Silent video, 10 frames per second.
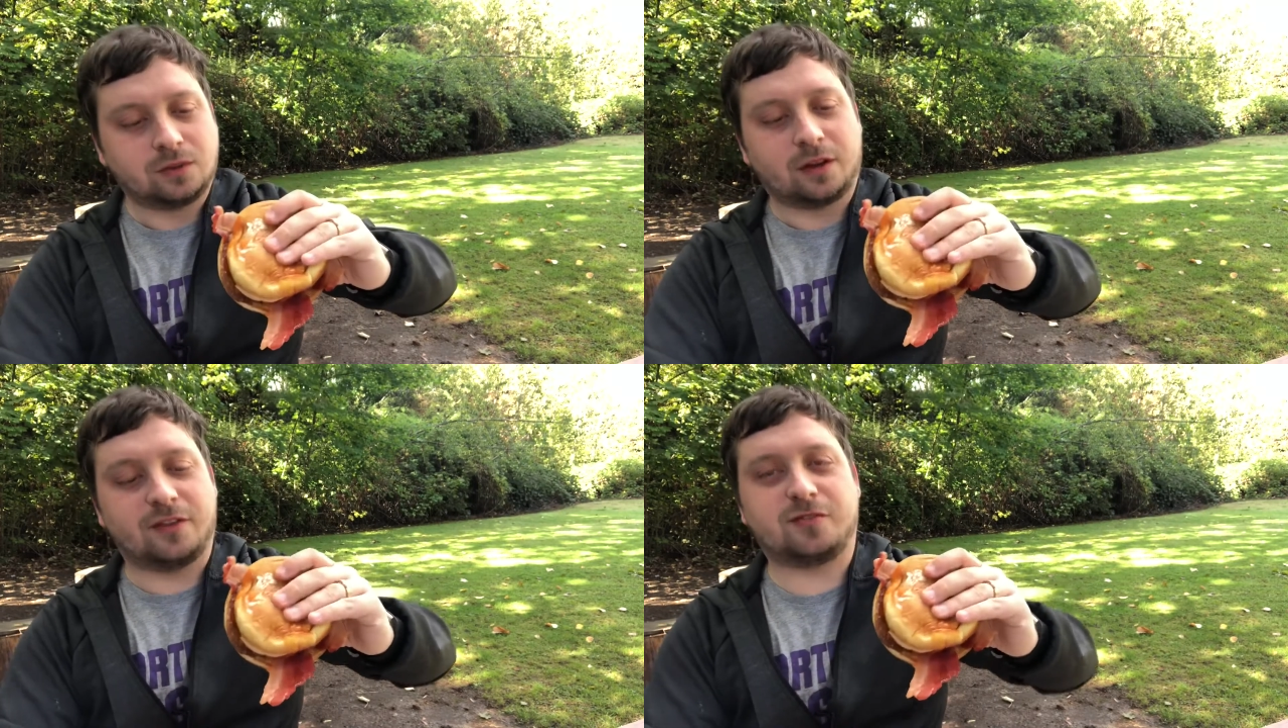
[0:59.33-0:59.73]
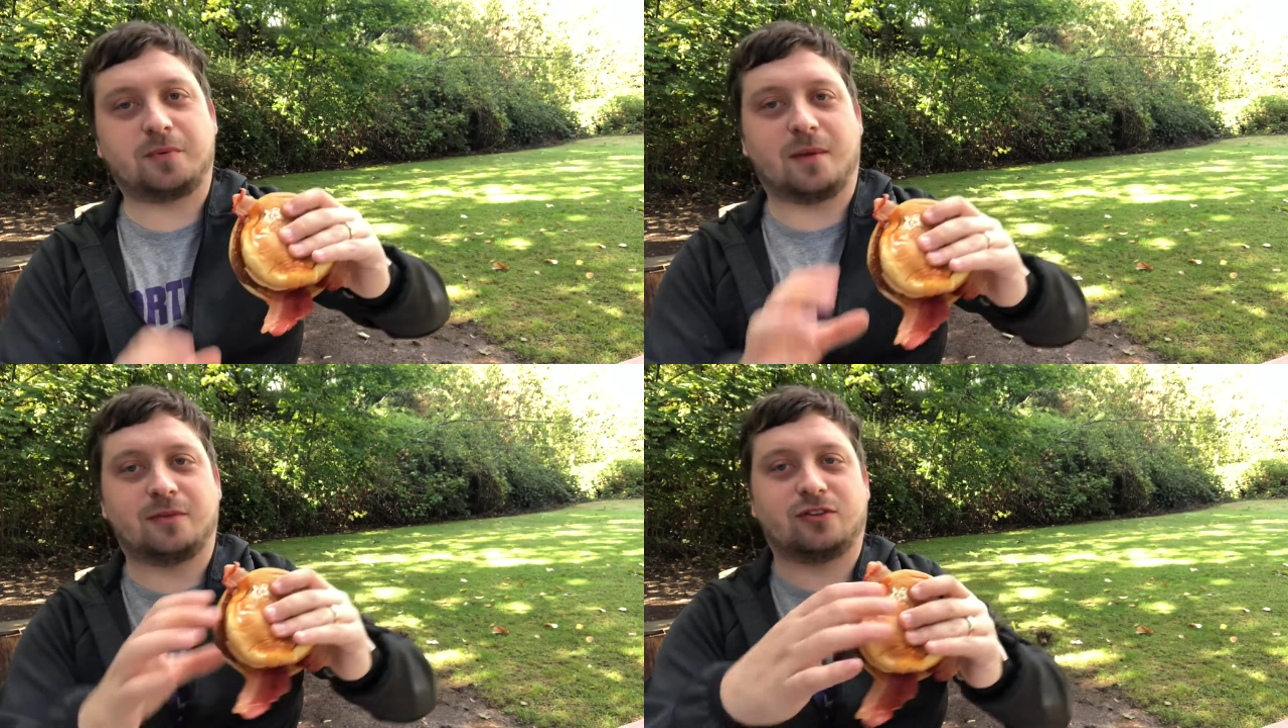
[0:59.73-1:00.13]
There's a
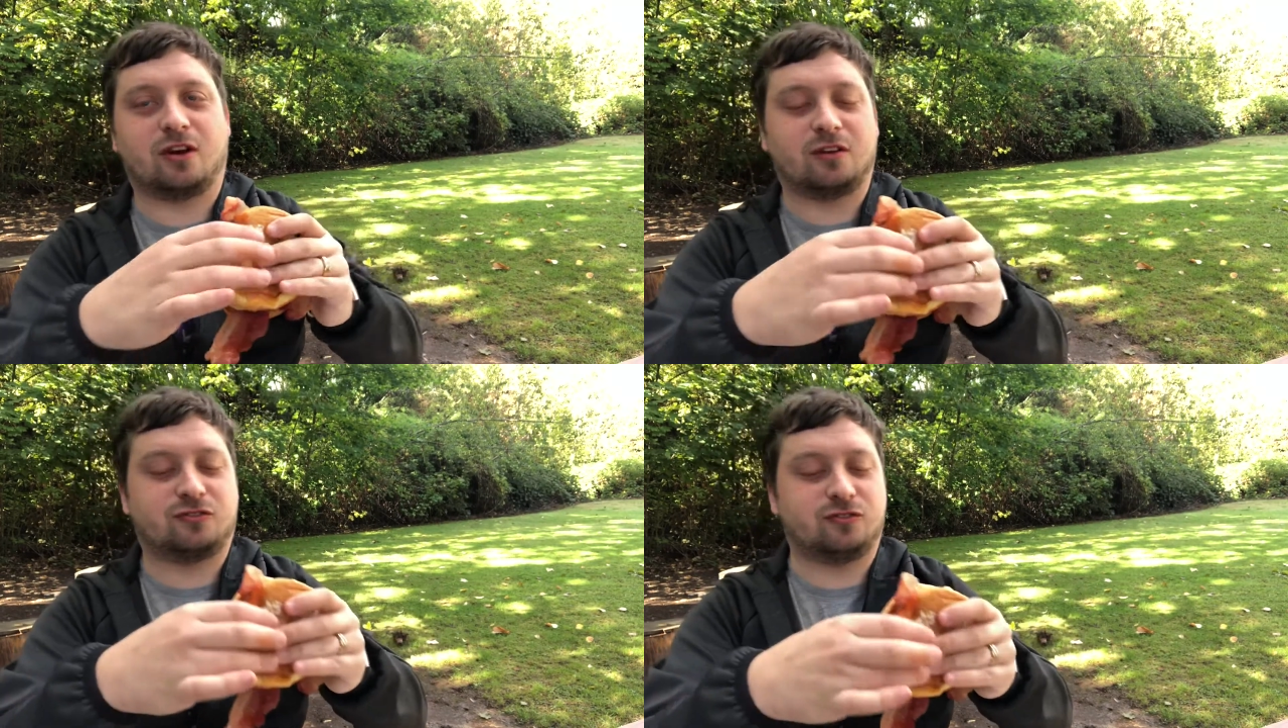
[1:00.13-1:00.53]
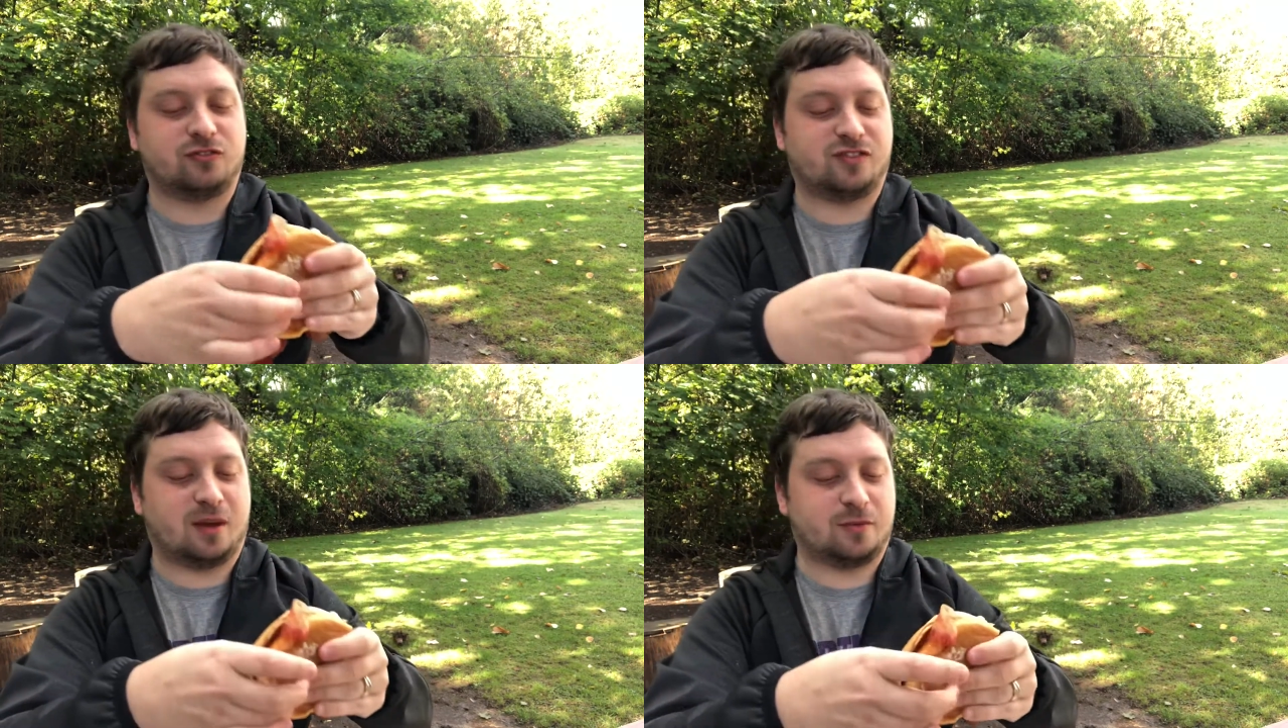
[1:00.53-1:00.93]
problem with Carl's Jr.
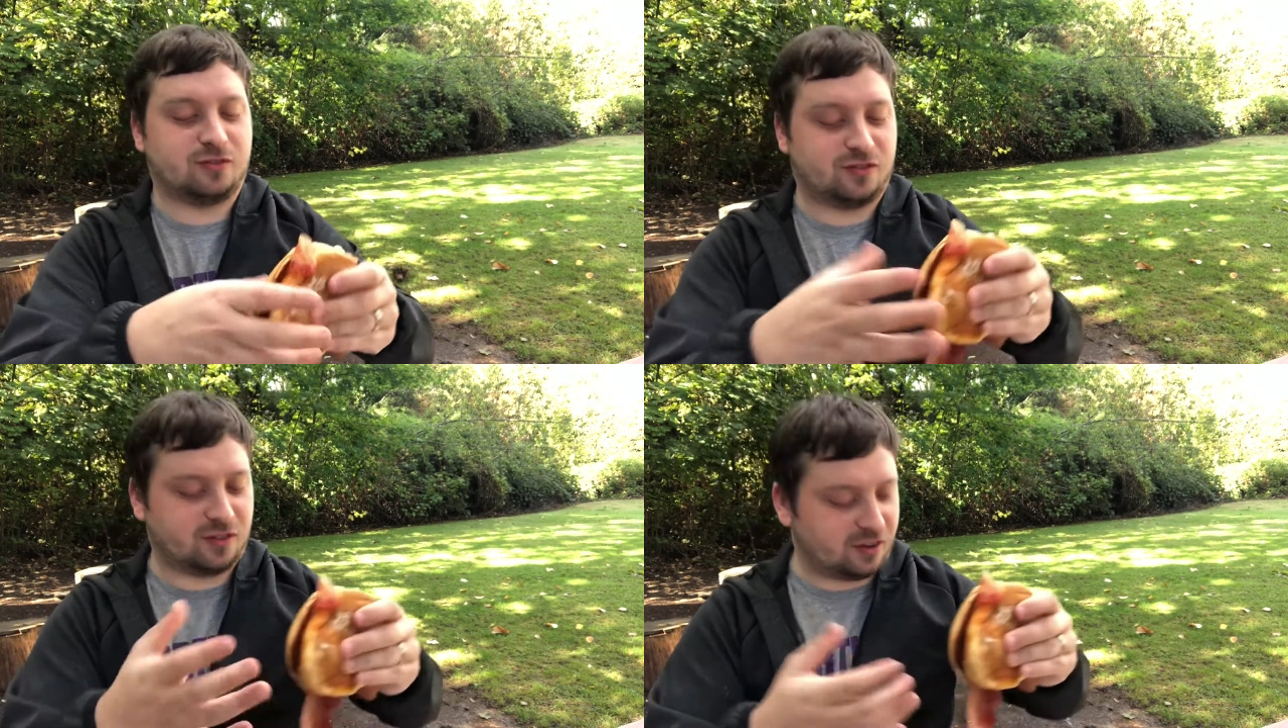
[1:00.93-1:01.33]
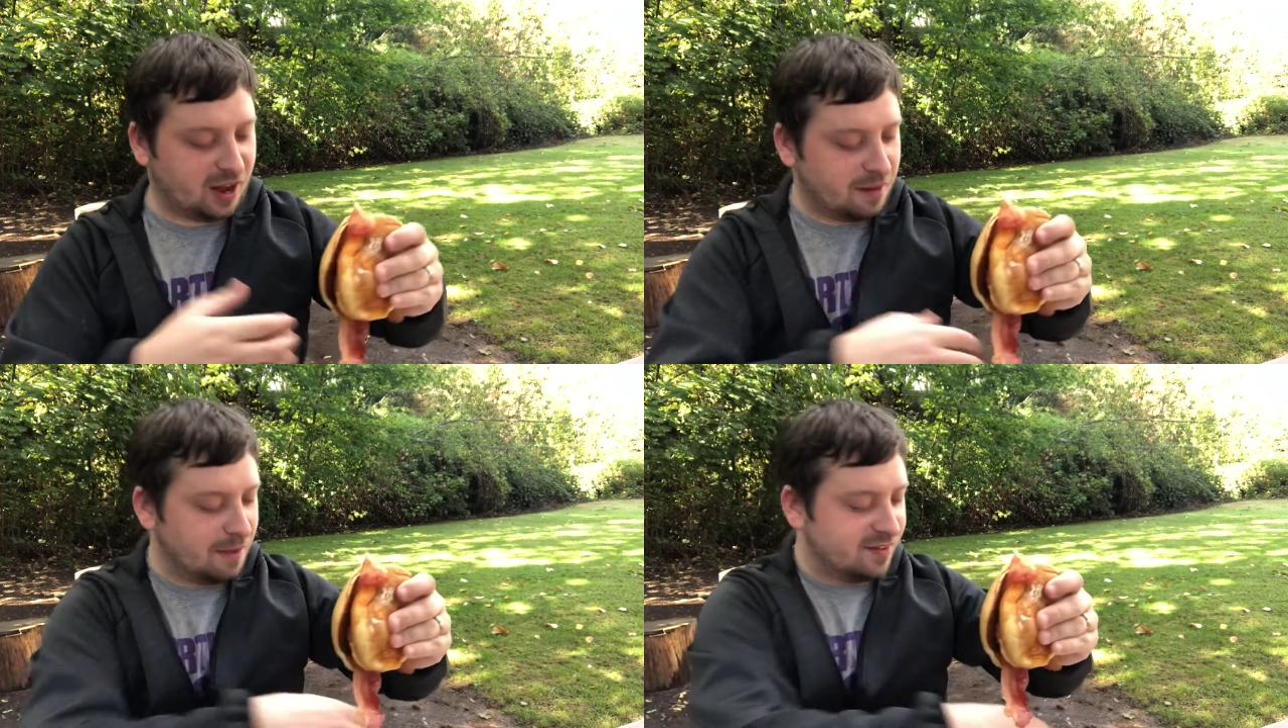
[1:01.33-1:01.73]
sandwiches. They're
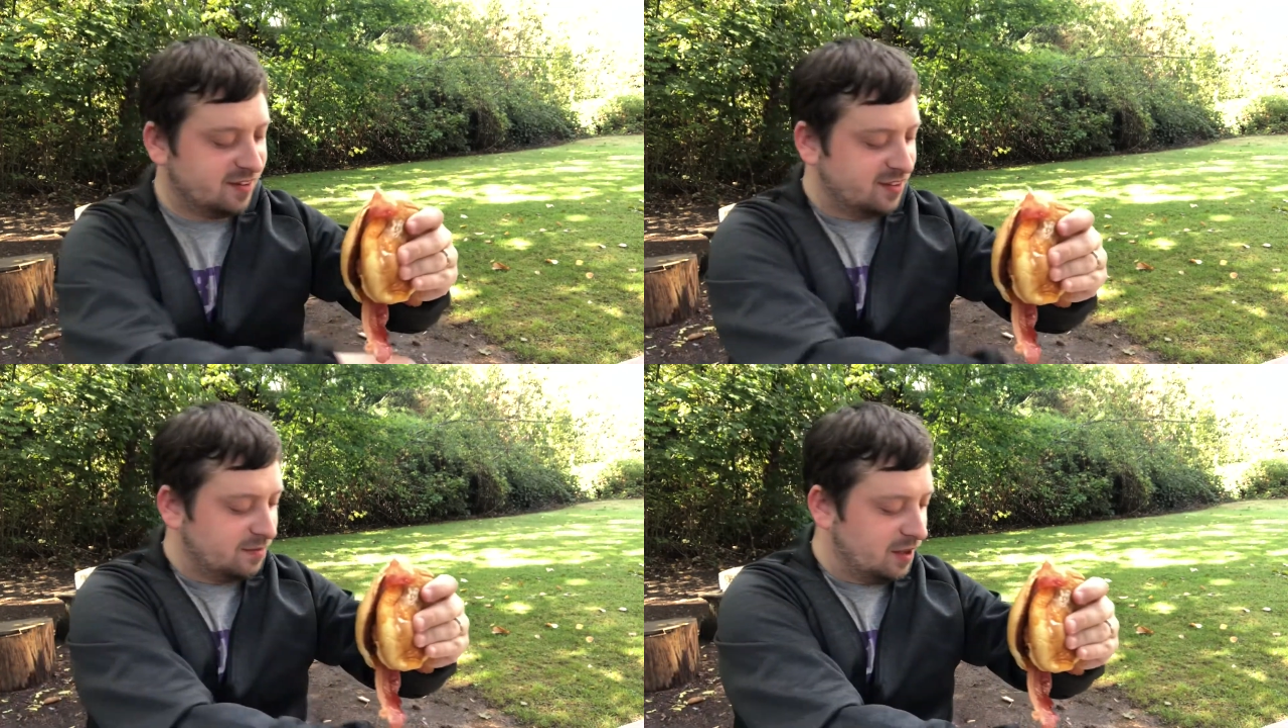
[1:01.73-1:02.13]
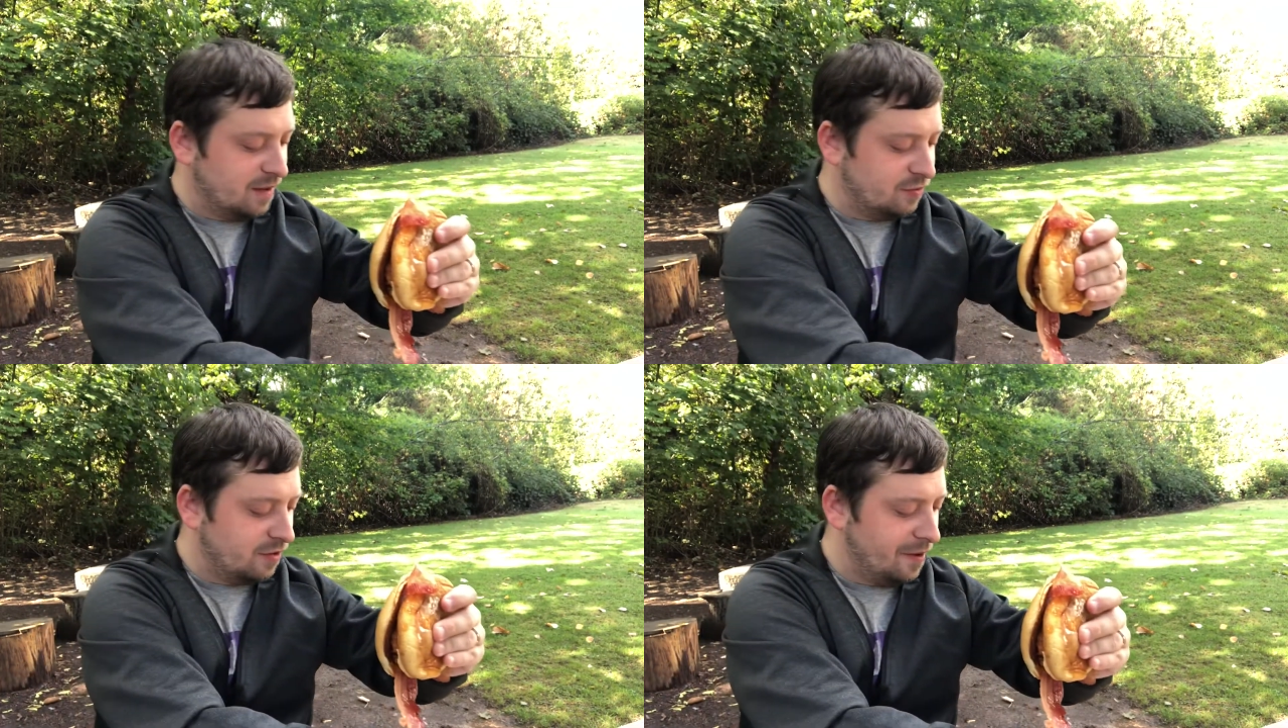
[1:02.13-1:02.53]
kind of messy sometimes.